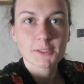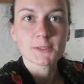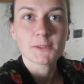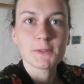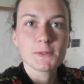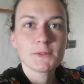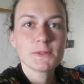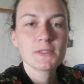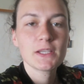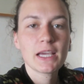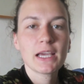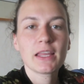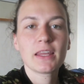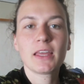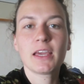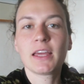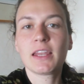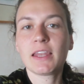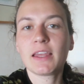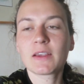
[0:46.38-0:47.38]
soon and
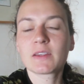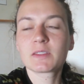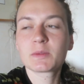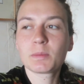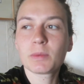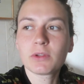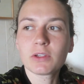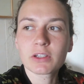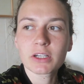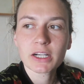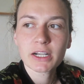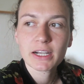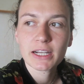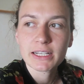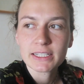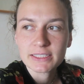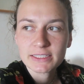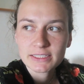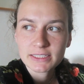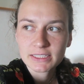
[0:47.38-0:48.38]
then explore
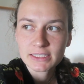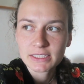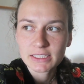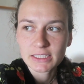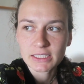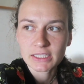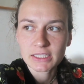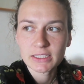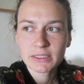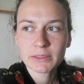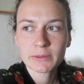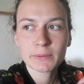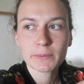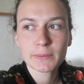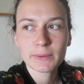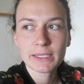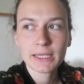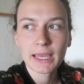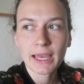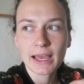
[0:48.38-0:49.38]
Helsinki.
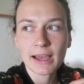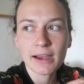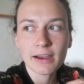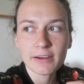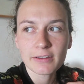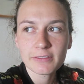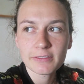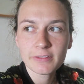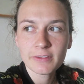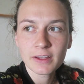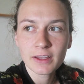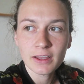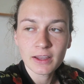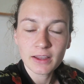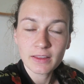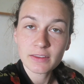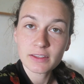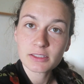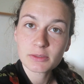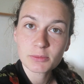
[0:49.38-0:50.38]
We have
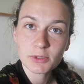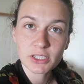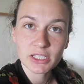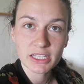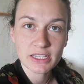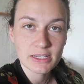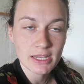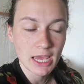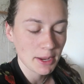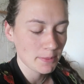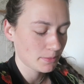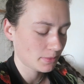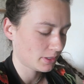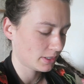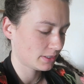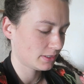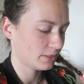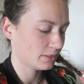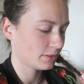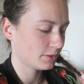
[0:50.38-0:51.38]
this morning time
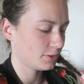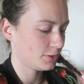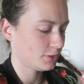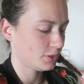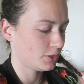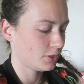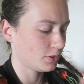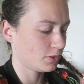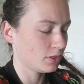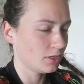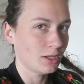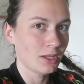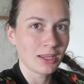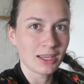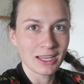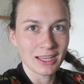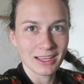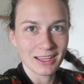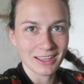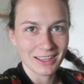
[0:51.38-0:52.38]
until 2.
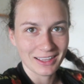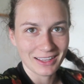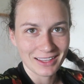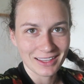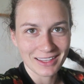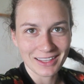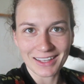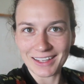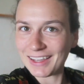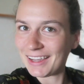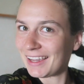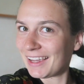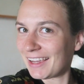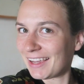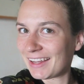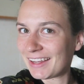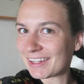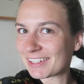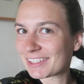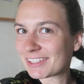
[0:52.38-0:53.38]

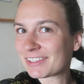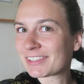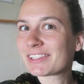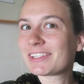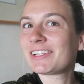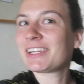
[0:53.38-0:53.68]
And I showed